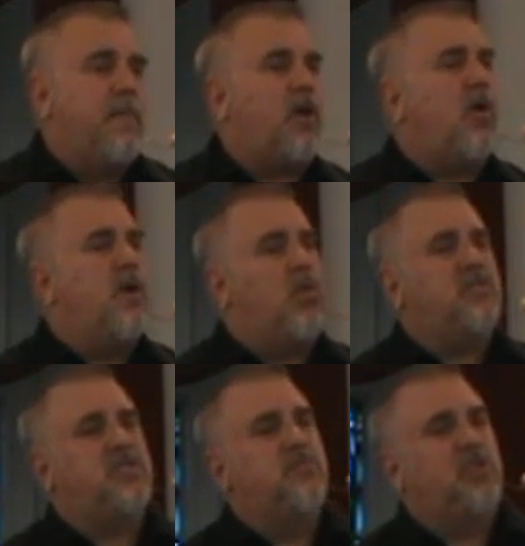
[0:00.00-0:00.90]
But all he
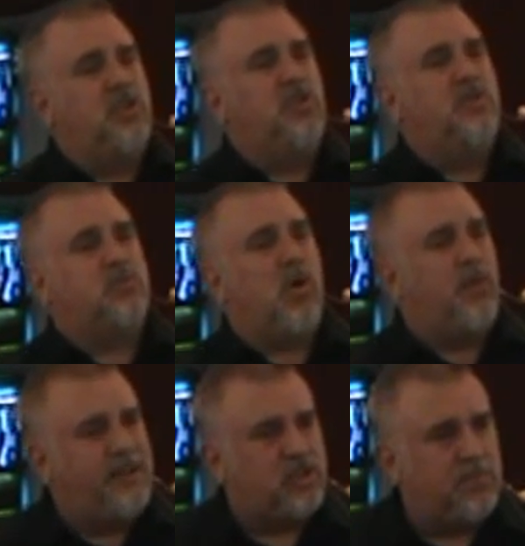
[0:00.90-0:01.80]
wants them to do is
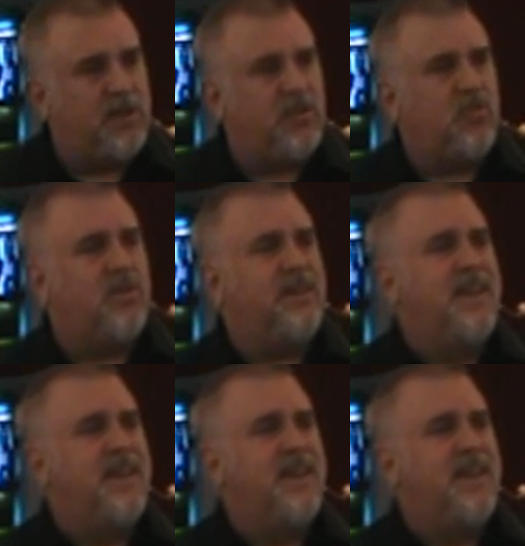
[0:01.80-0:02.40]
what we should be doing,